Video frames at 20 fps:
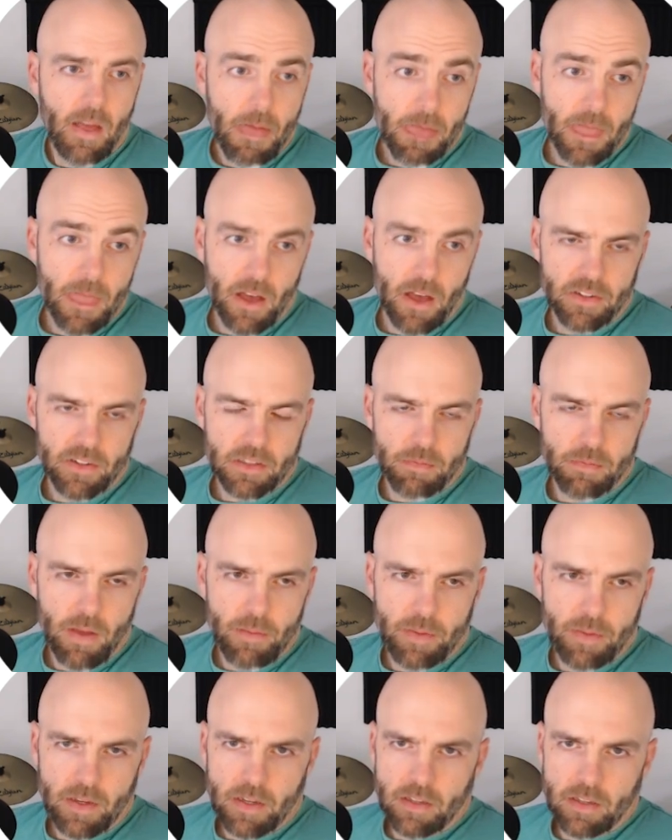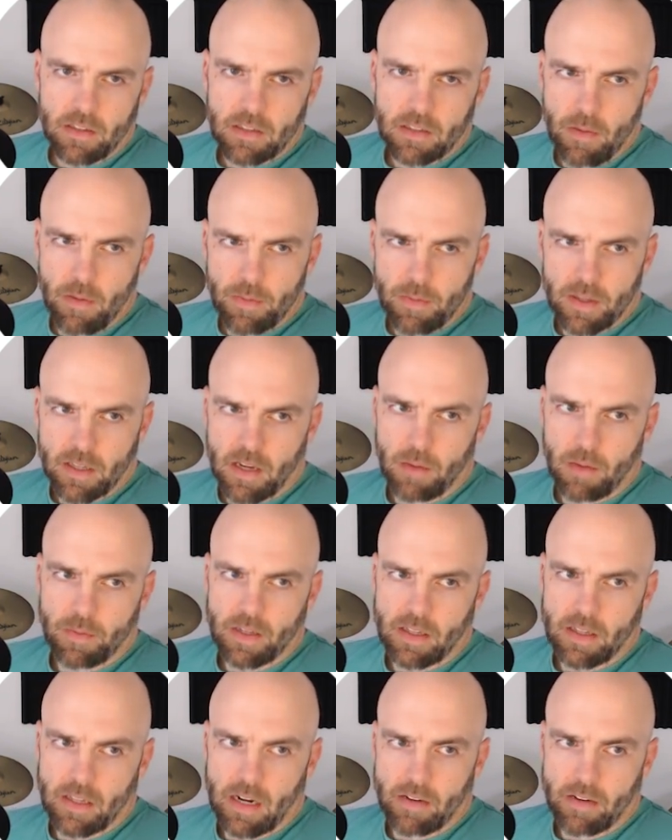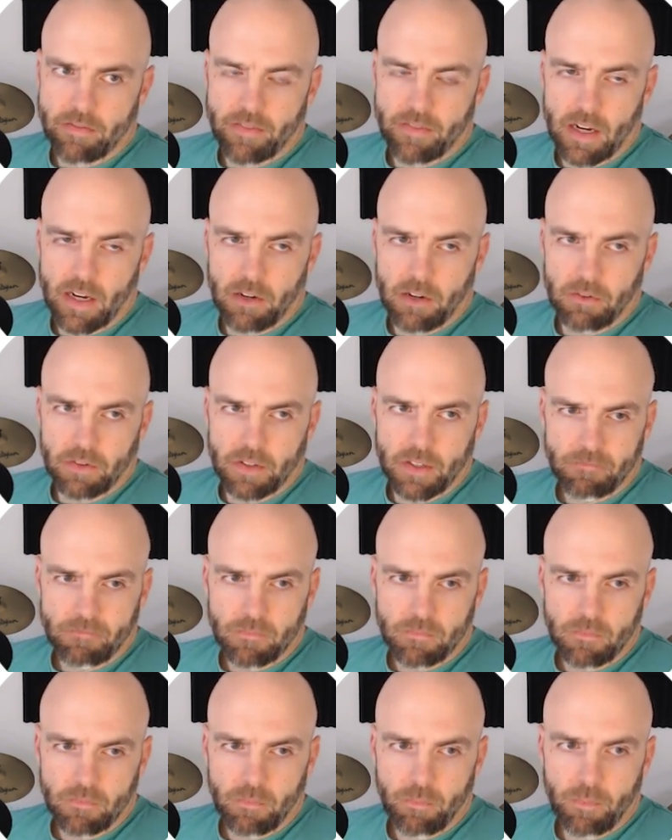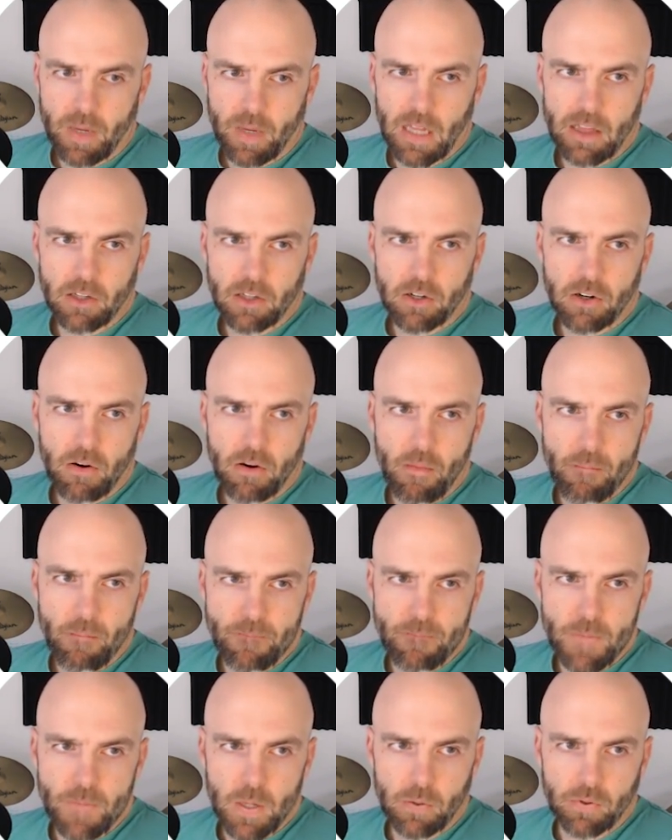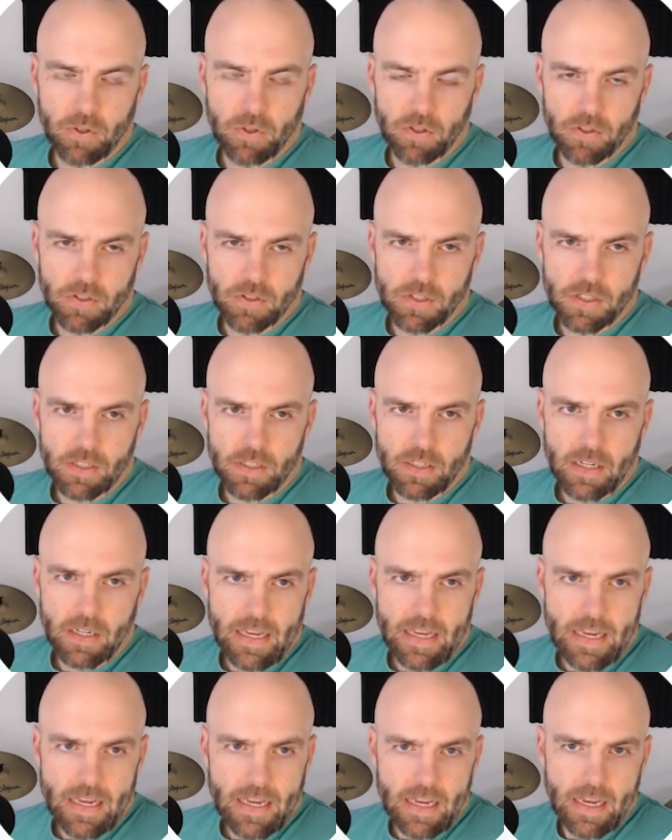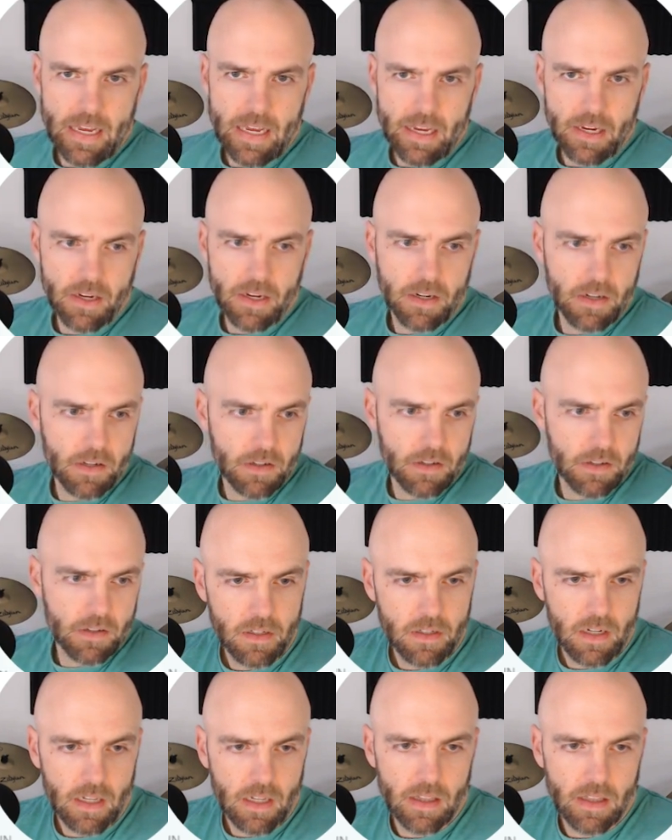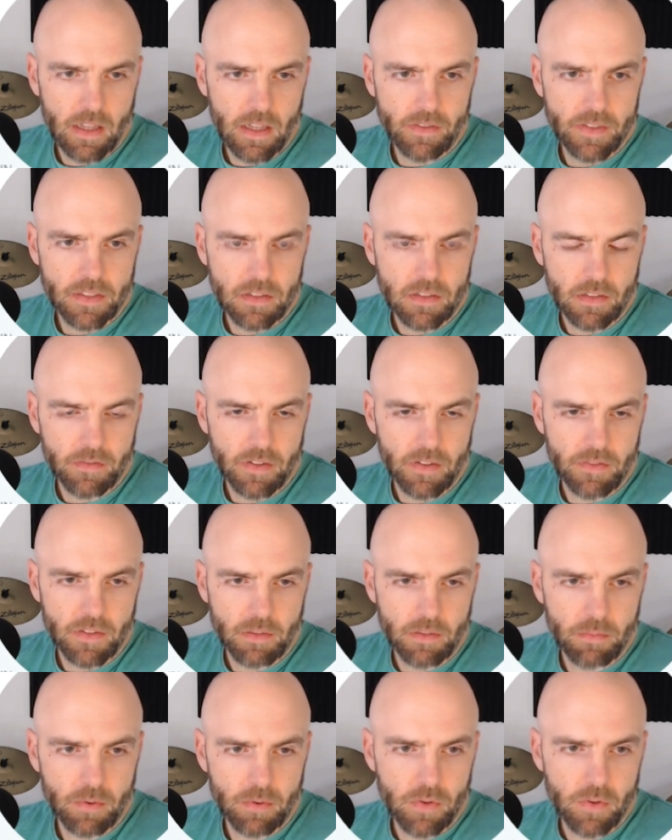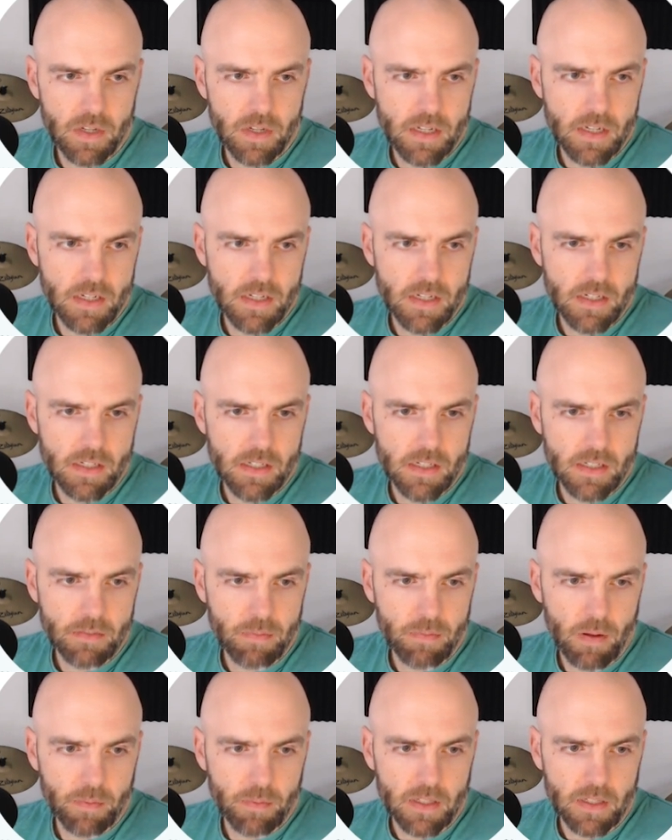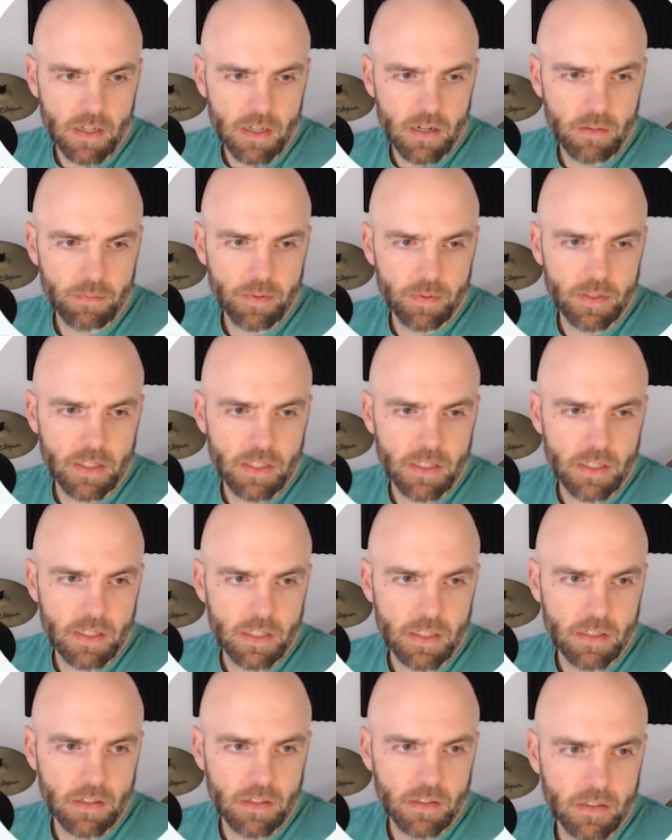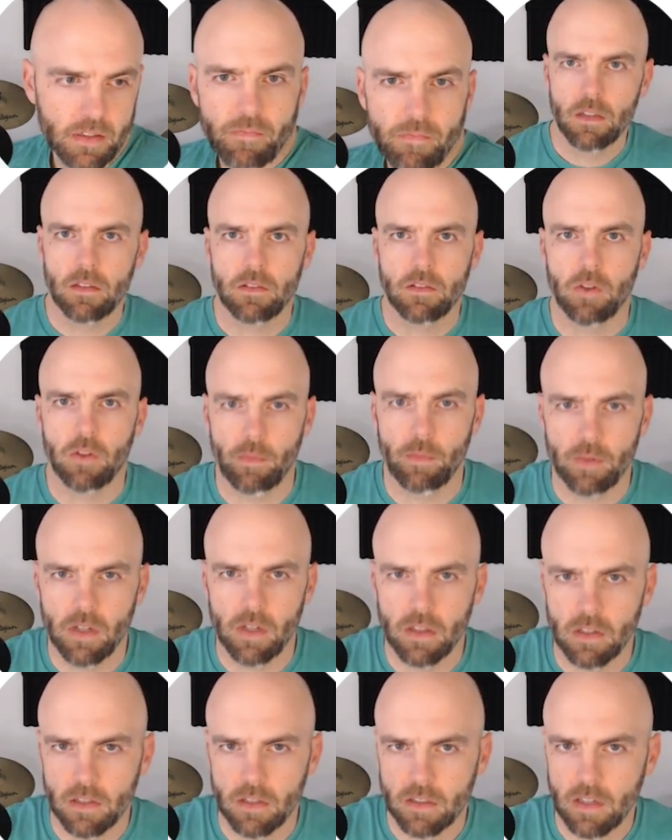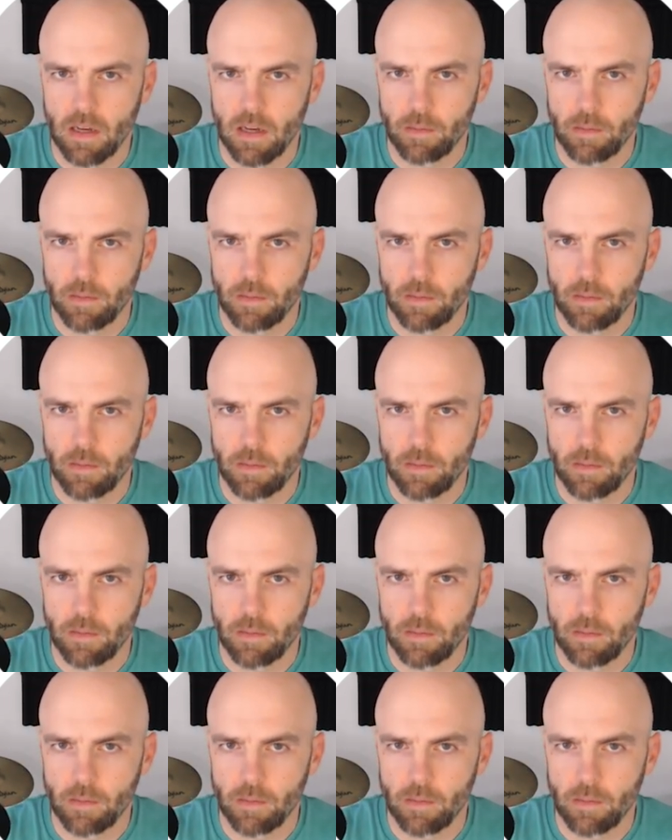Now this may be the company that I found. Pillar Builders Inc. 11 to 50 employees, public company. So I'm gonna look